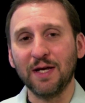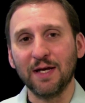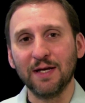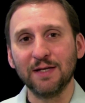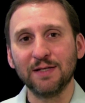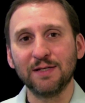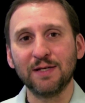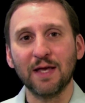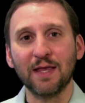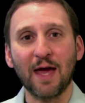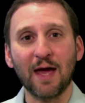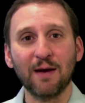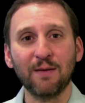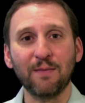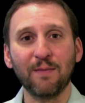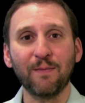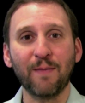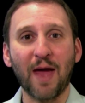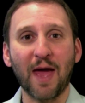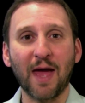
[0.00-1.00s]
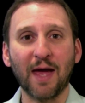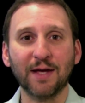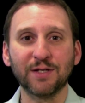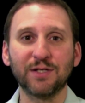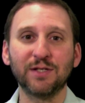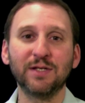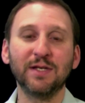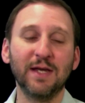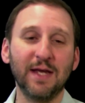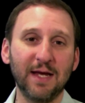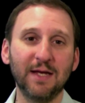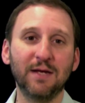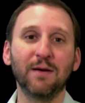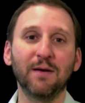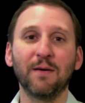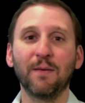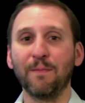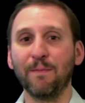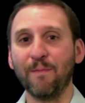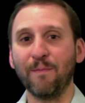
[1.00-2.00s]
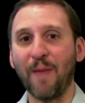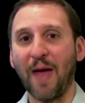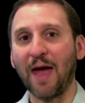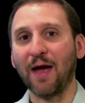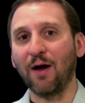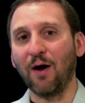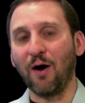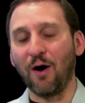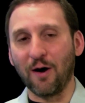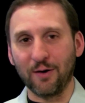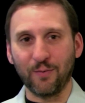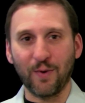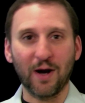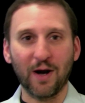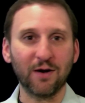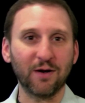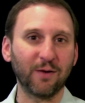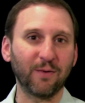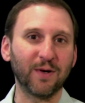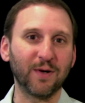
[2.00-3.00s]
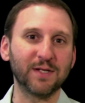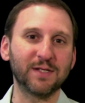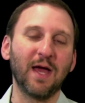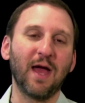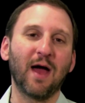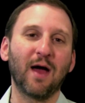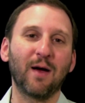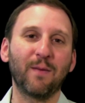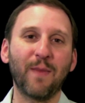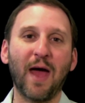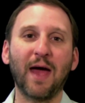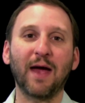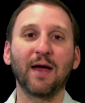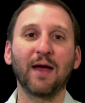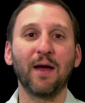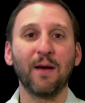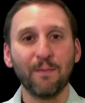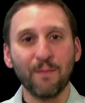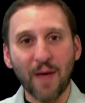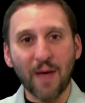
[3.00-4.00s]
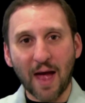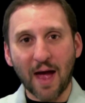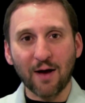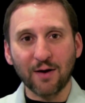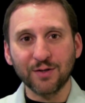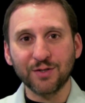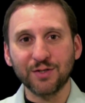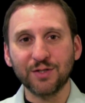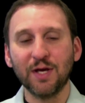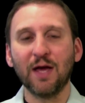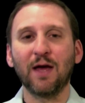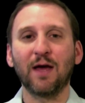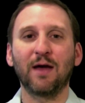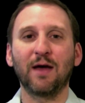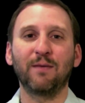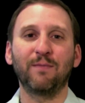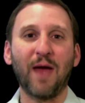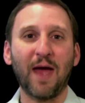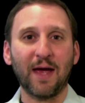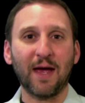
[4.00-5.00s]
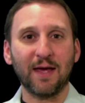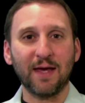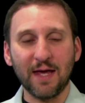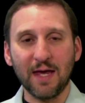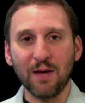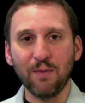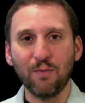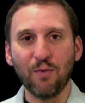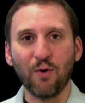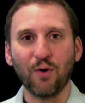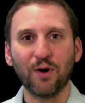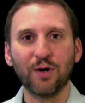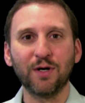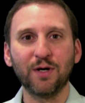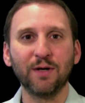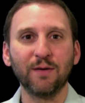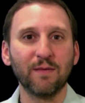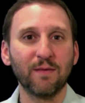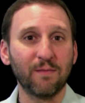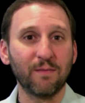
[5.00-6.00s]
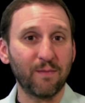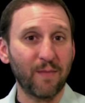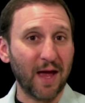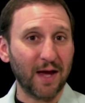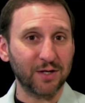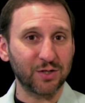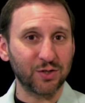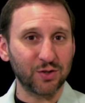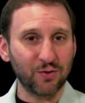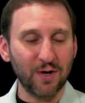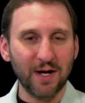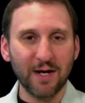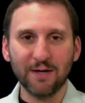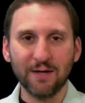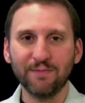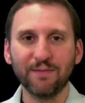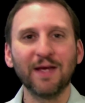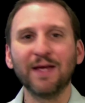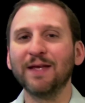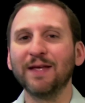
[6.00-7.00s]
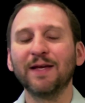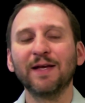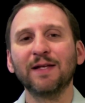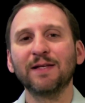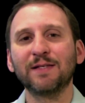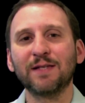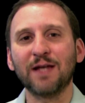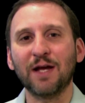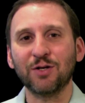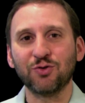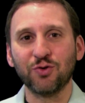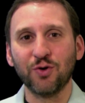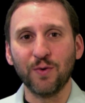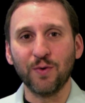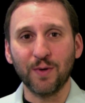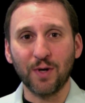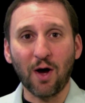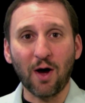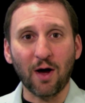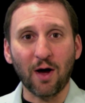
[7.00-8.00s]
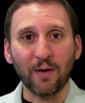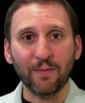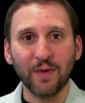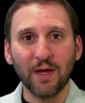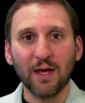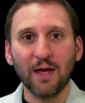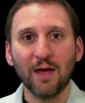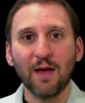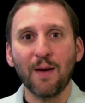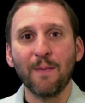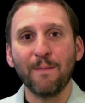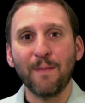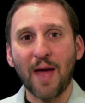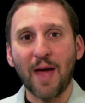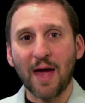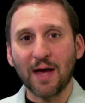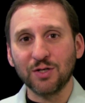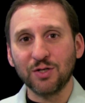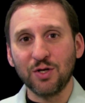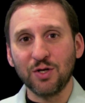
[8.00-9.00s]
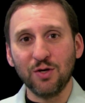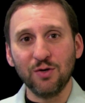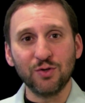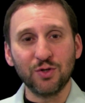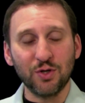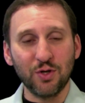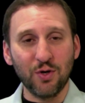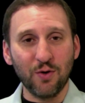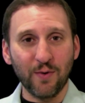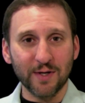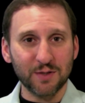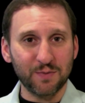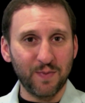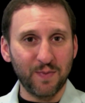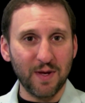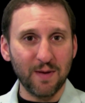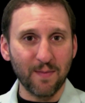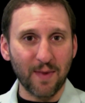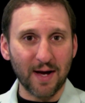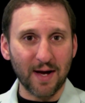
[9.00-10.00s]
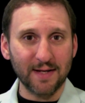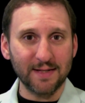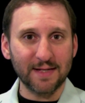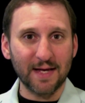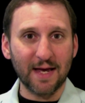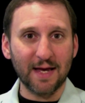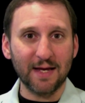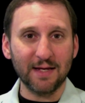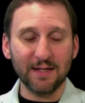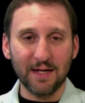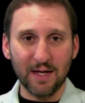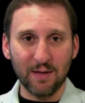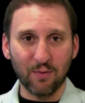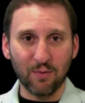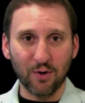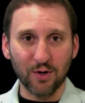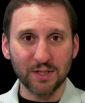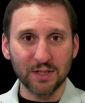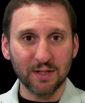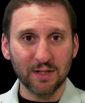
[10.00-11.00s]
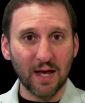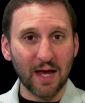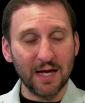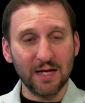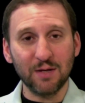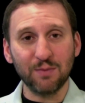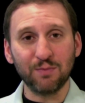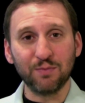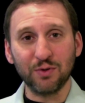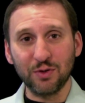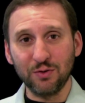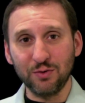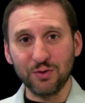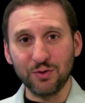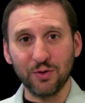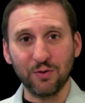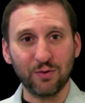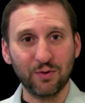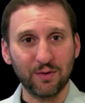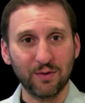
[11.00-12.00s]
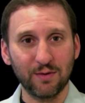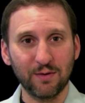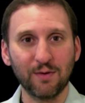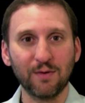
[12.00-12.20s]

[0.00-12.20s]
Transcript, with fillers: is that Macs need Mac hardware. In other words, a Mac mouse, a Mac keyboard, Mac screen. It's not true at all. Macs use USB mice and keyboards and Bluetooth